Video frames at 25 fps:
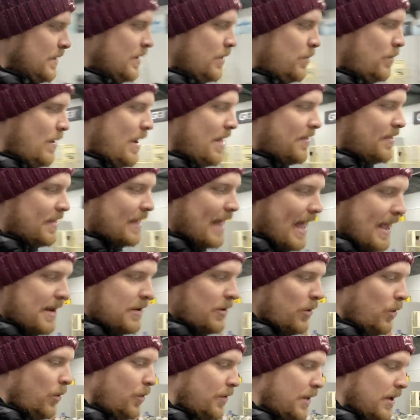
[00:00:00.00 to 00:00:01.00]
with getting
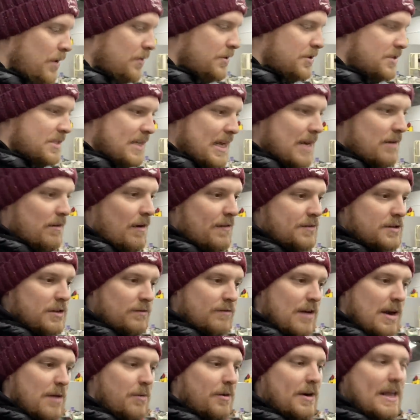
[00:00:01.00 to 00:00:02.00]
all the undersealer off, because I
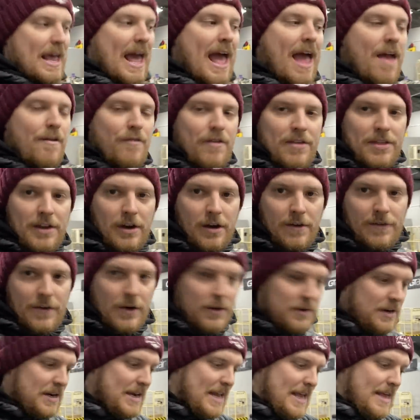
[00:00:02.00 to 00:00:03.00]
really want to get everything off
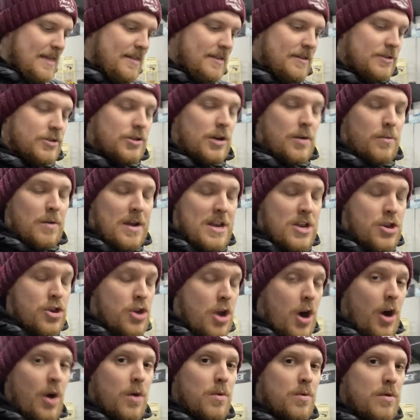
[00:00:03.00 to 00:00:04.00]
underneath so we
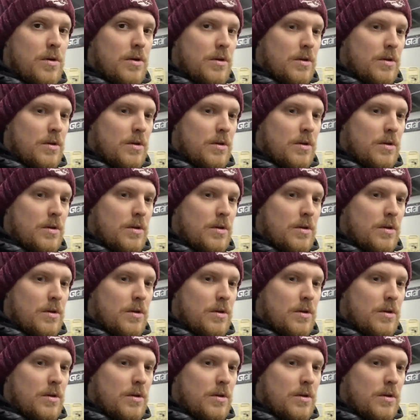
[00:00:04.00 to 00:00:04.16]
know